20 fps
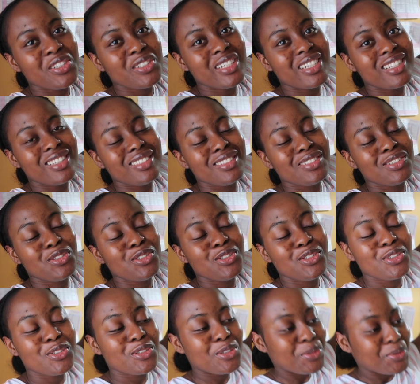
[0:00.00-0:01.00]
you guys
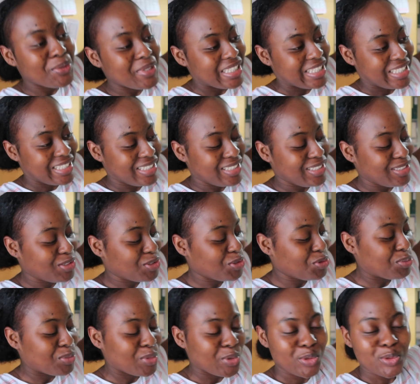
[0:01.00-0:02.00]
doing?
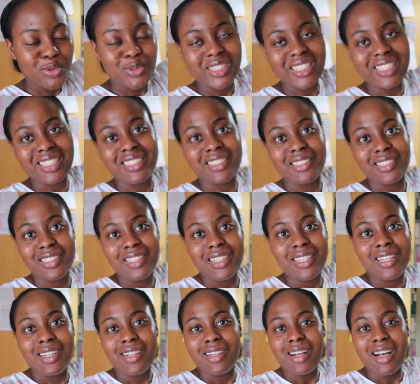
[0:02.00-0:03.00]
Good morning.
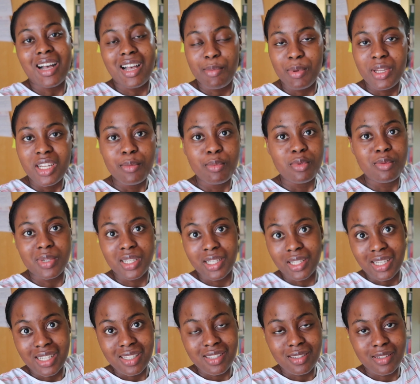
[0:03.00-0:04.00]
I better put my
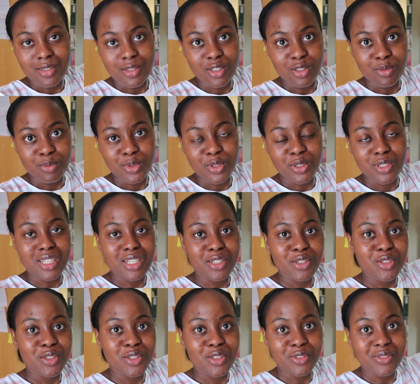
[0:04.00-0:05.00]
glasses on because I
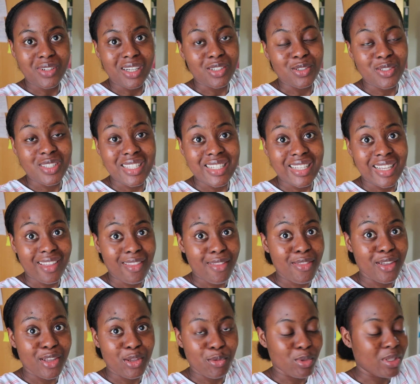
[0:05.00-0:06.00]
don't know if I could see
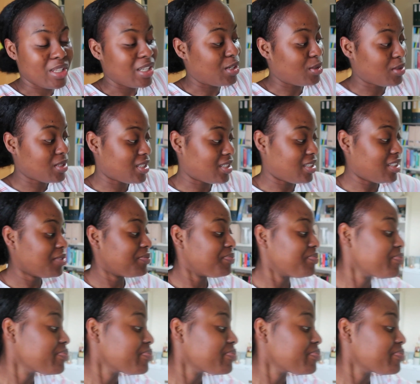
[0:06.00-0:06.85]
anything without it.